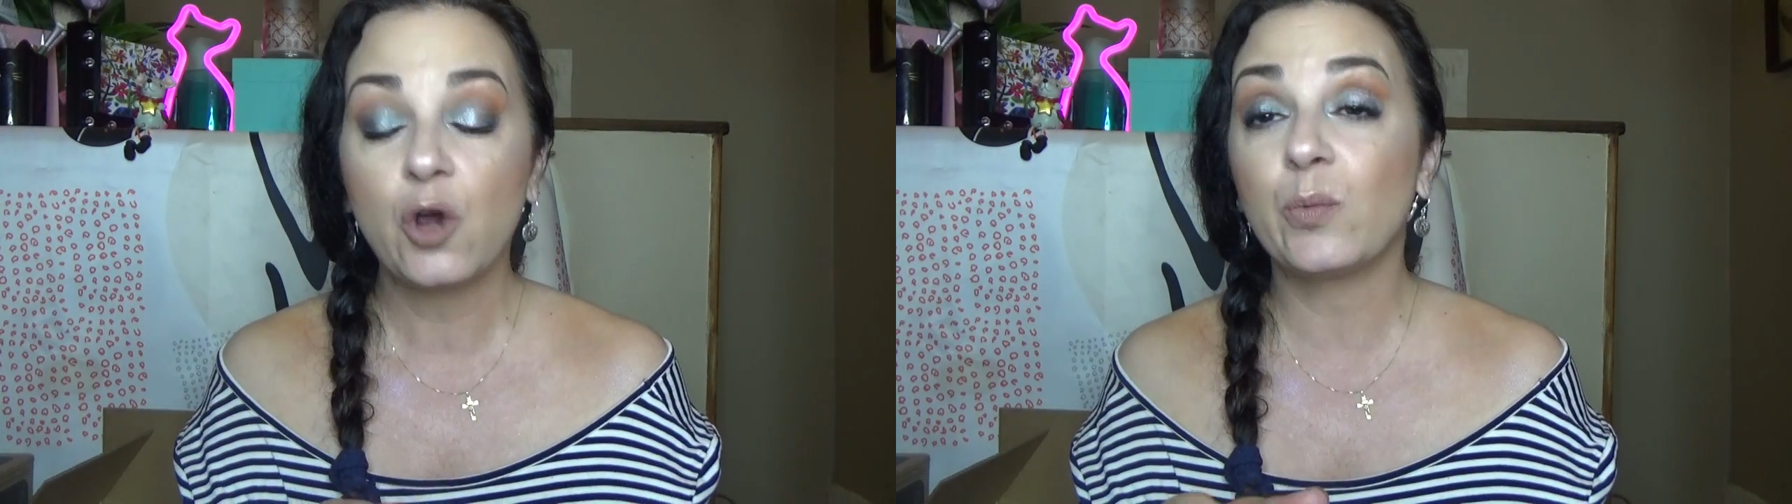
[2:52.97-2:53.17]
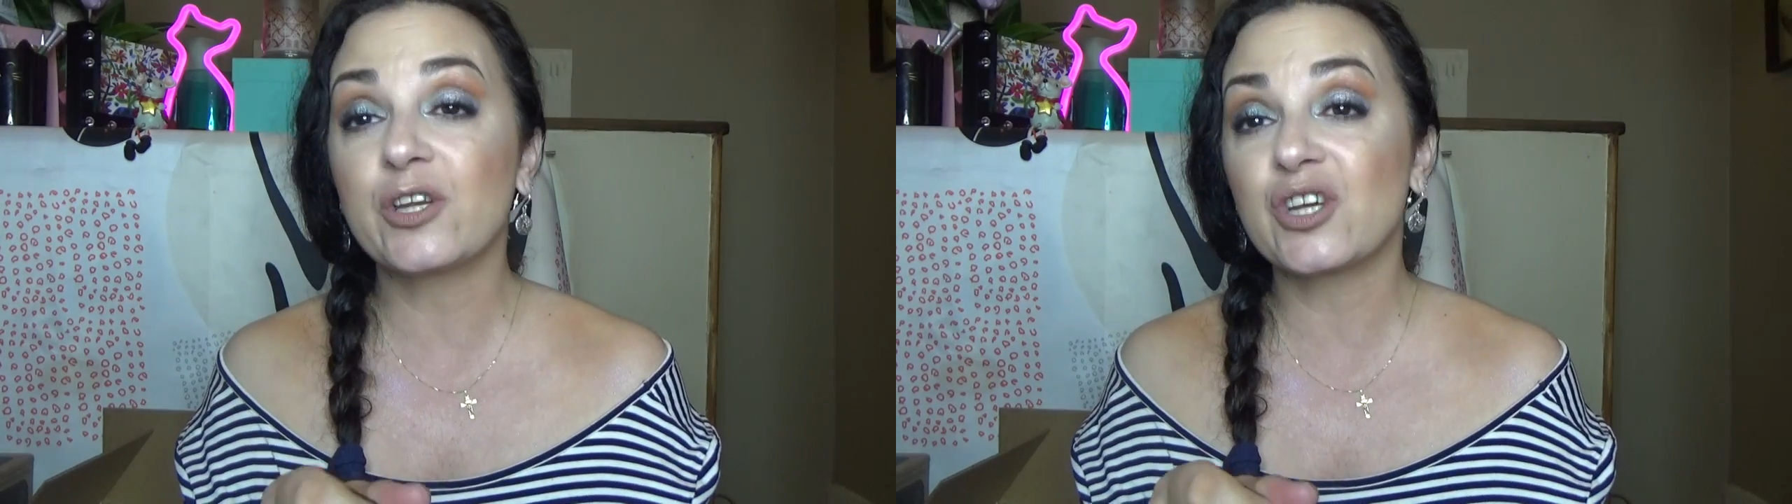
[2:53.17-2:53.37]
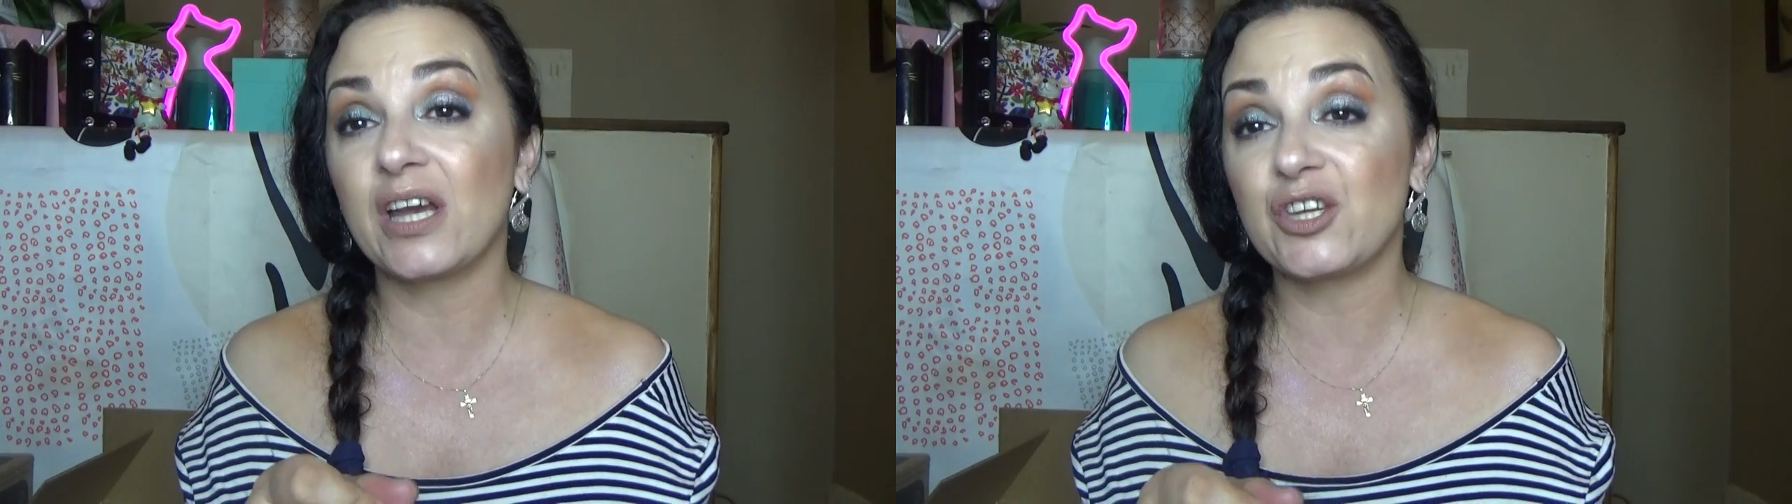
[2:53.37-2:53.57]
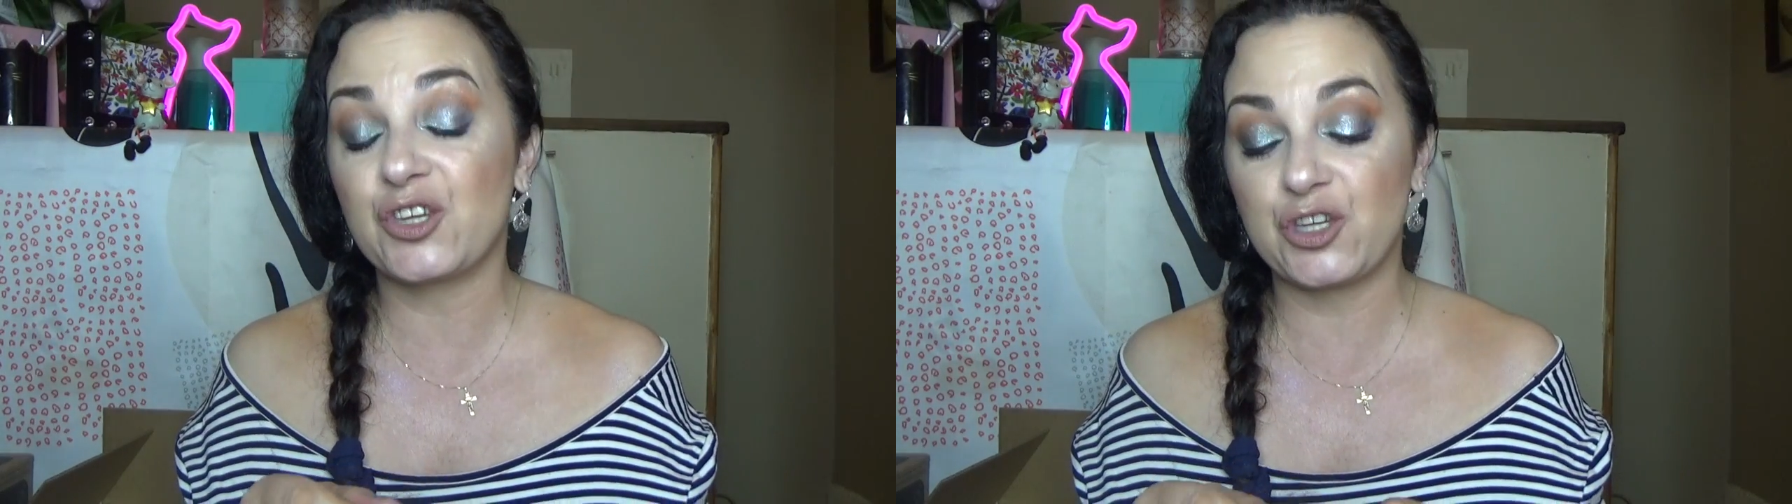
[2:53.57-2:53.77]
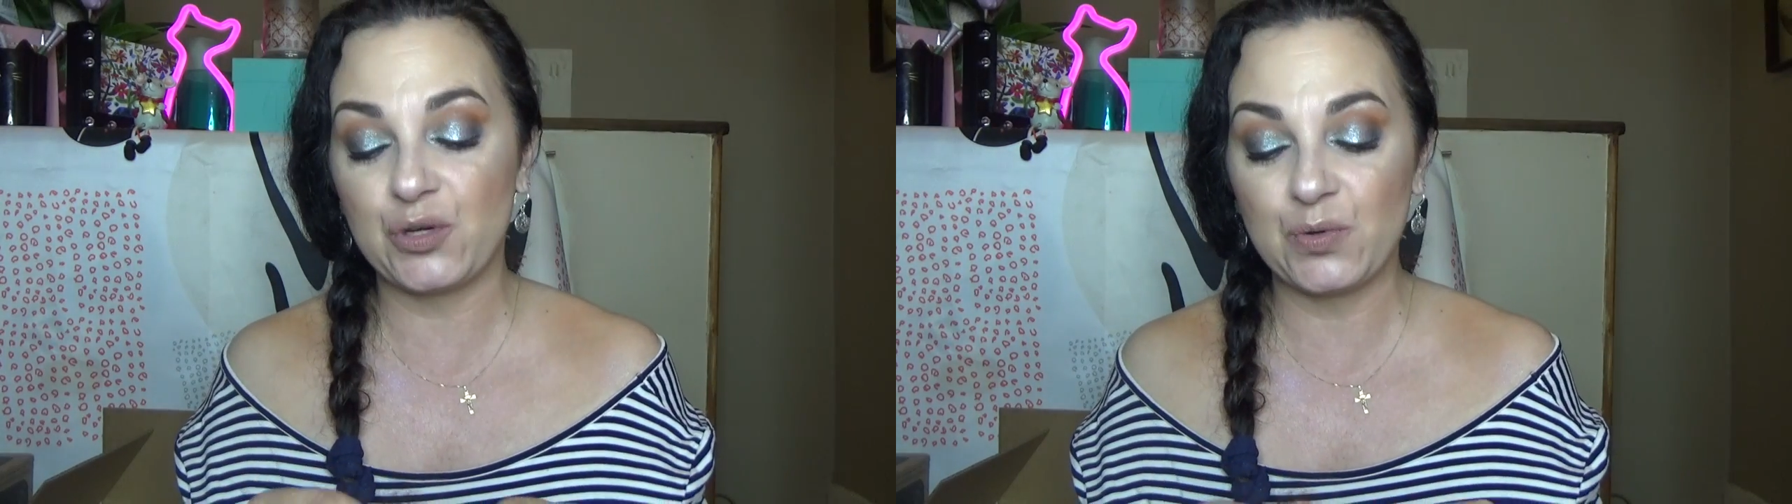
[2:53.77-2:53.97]
which I
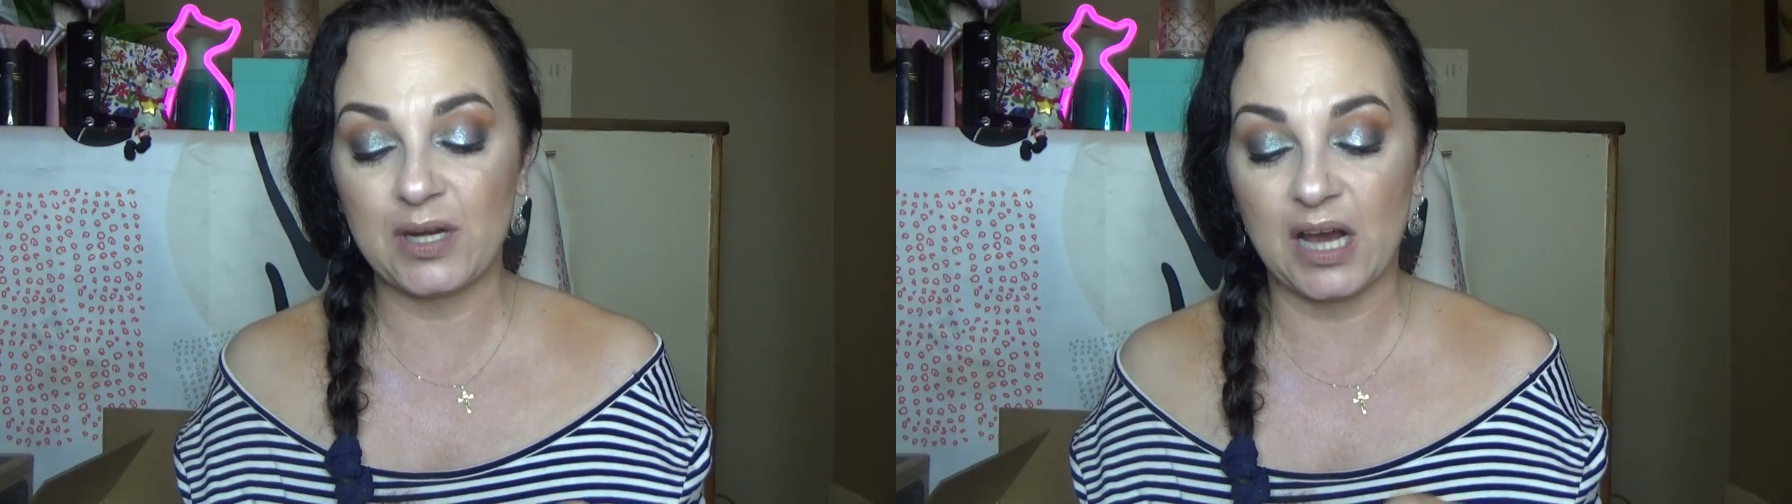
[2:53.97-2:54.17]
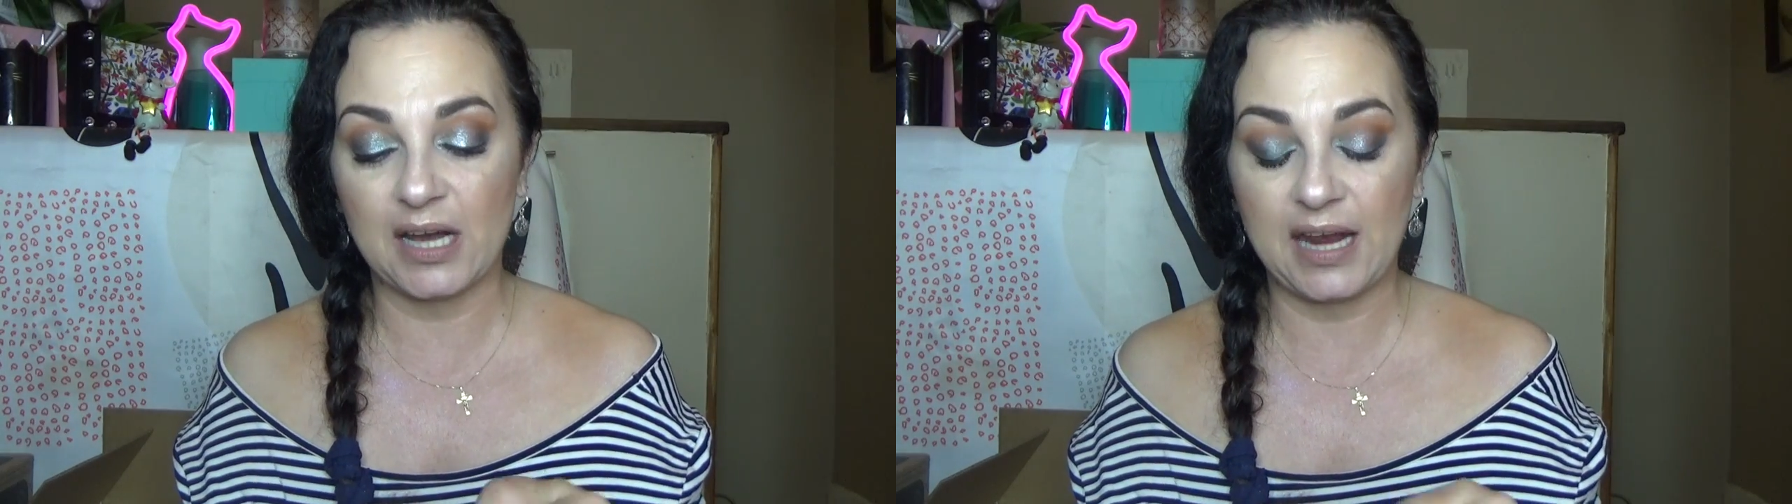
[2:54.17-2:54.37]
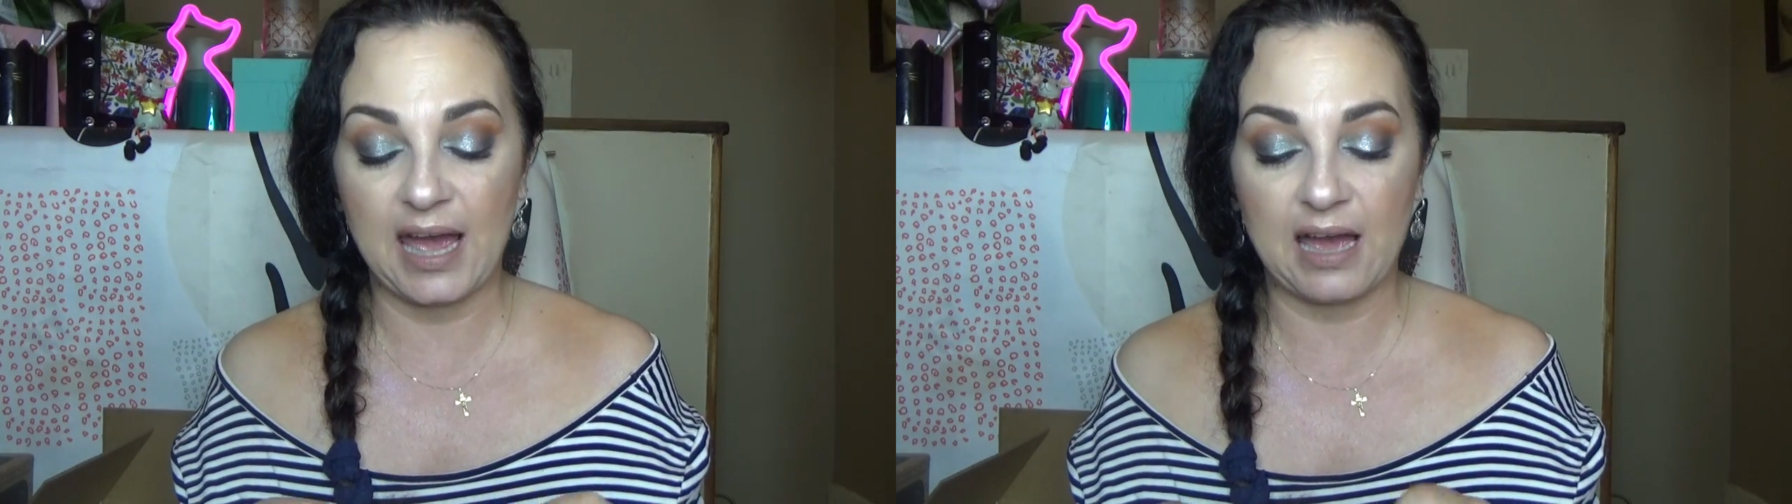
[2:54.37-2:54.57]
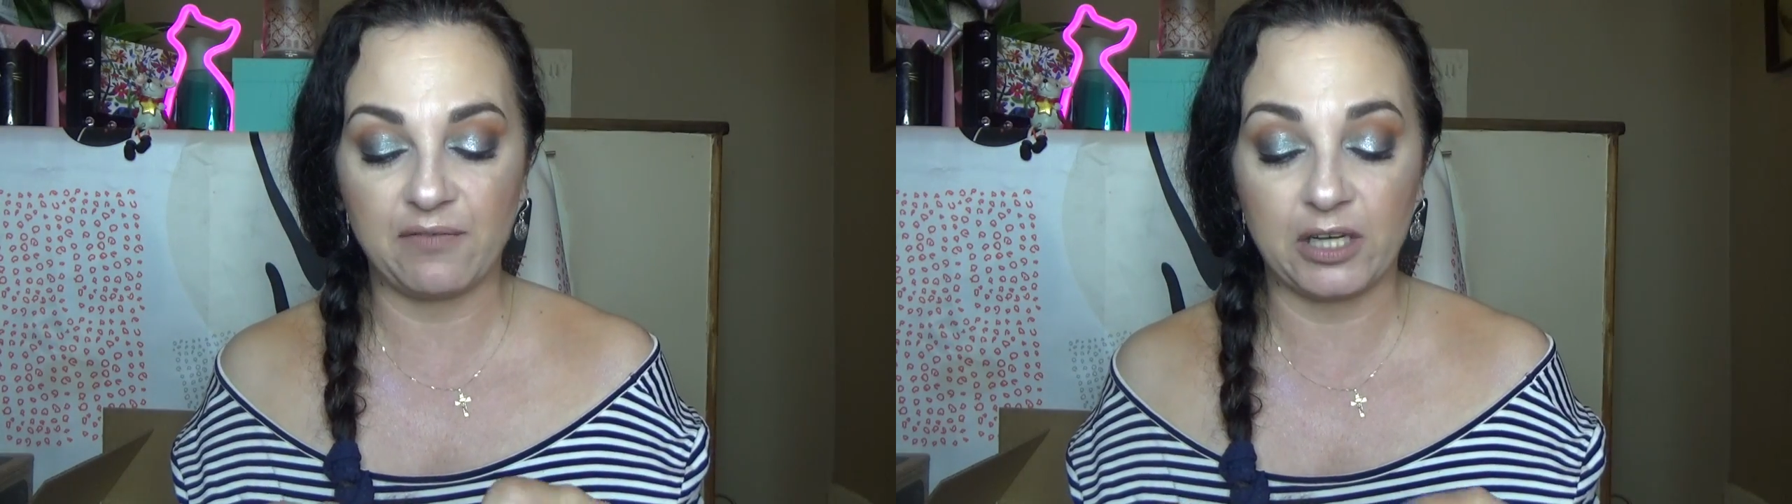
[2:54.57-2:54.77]
do not have,